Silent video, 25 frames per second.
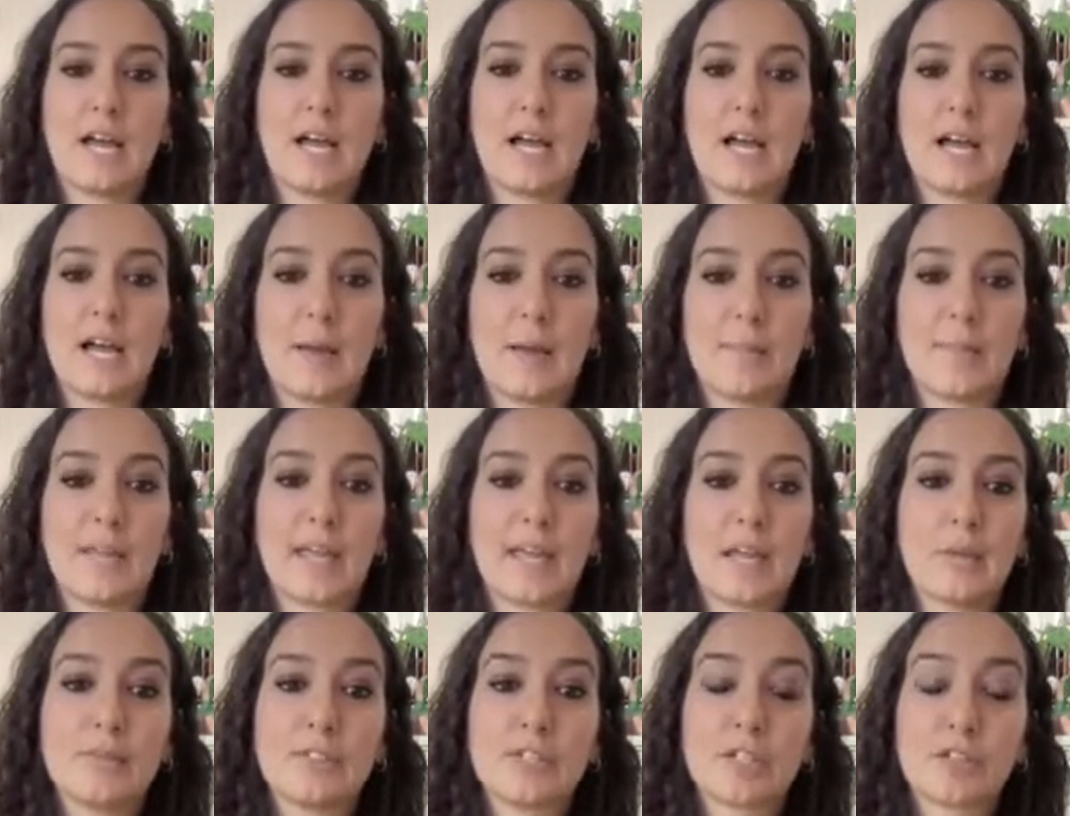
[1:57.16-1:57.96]
Um, they
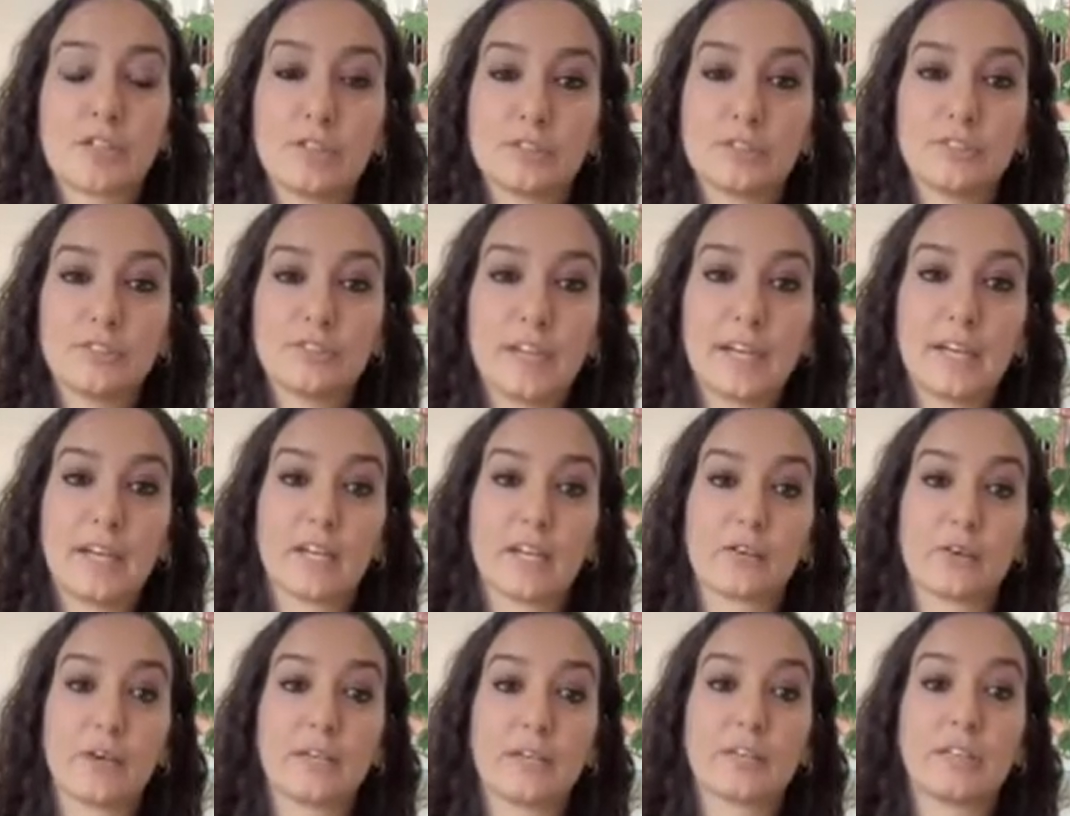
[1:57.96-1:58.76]
aim to cultivate
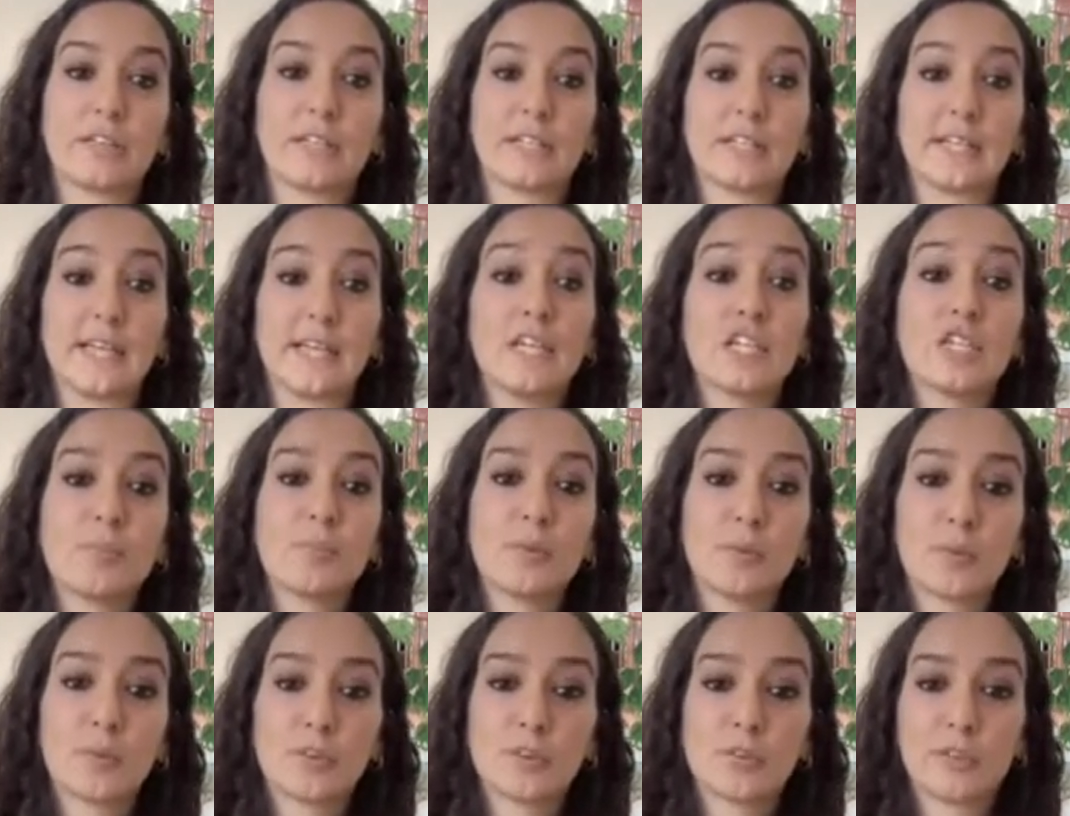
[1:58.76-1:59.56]
a critical
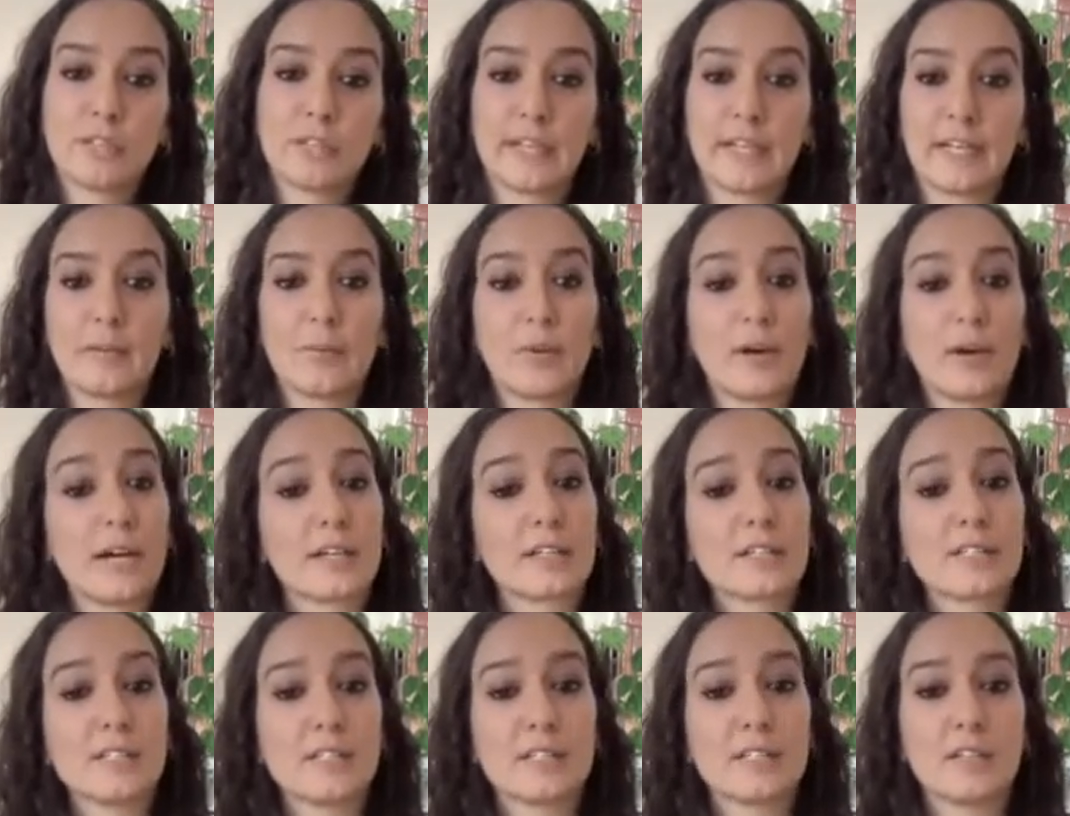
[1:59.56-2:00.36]
engagement with the related
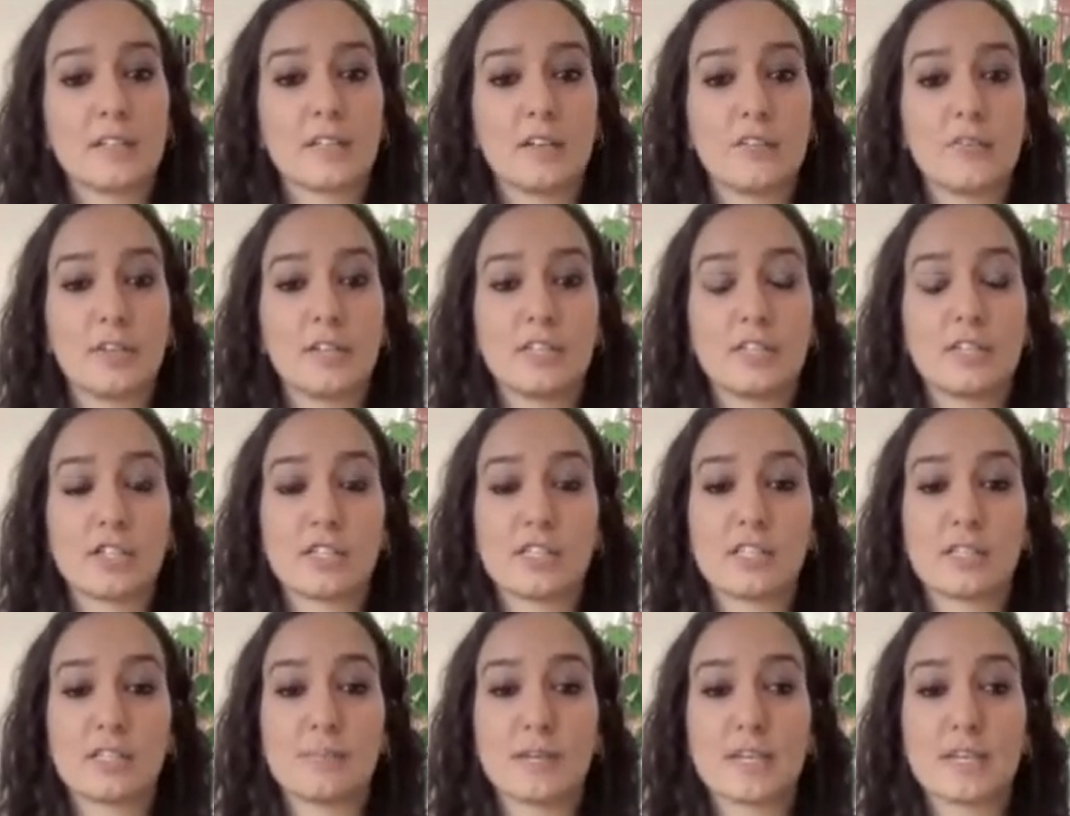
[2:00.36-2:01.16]
practices and
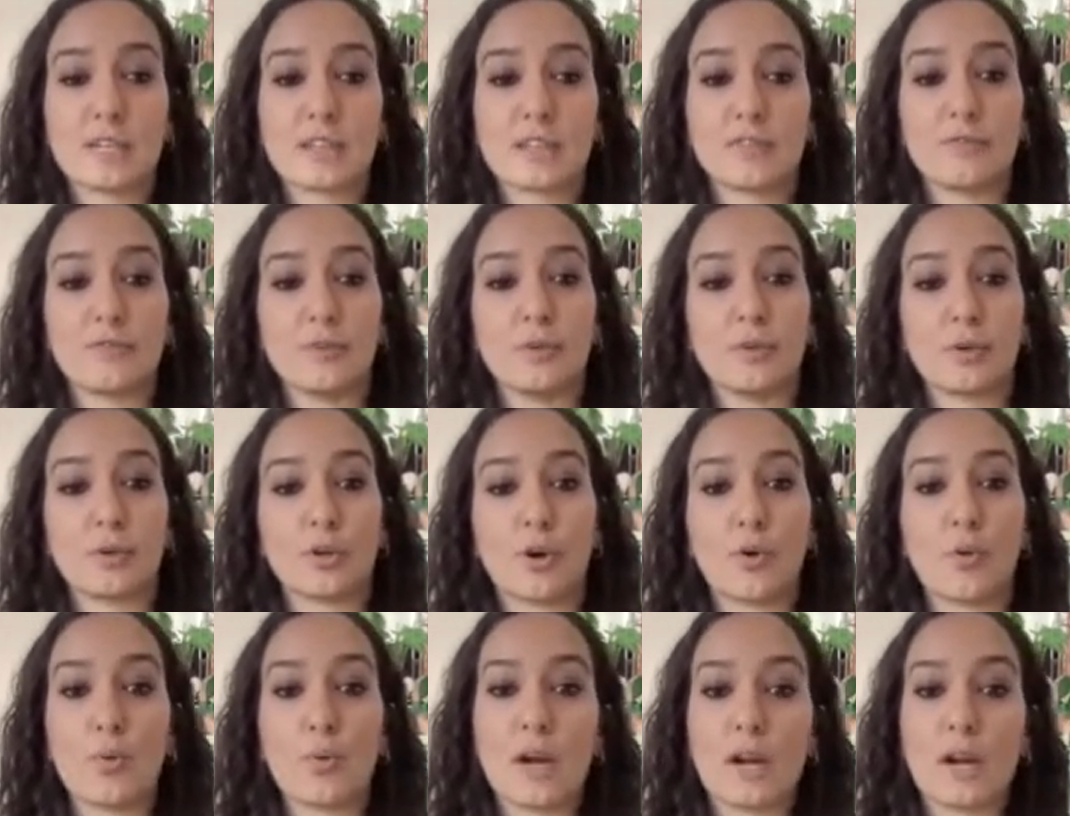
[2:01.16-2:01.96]
conventions, making the viewer
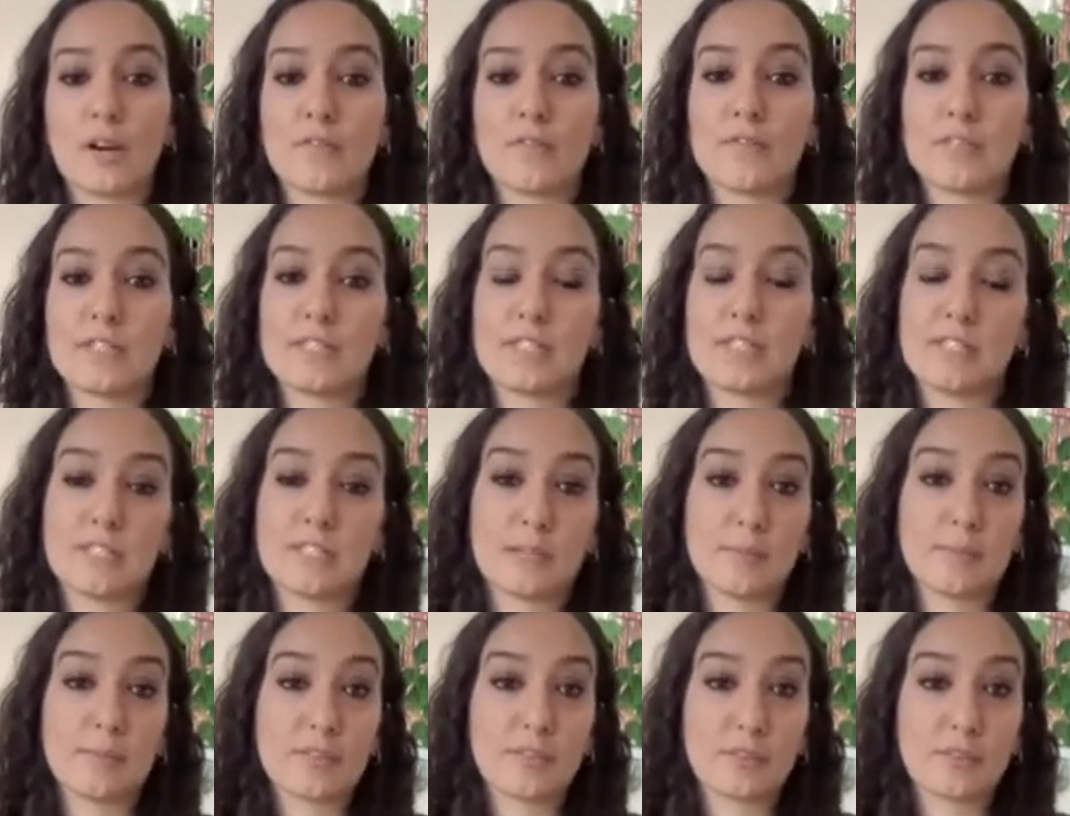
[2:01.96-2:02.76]
aware of the systems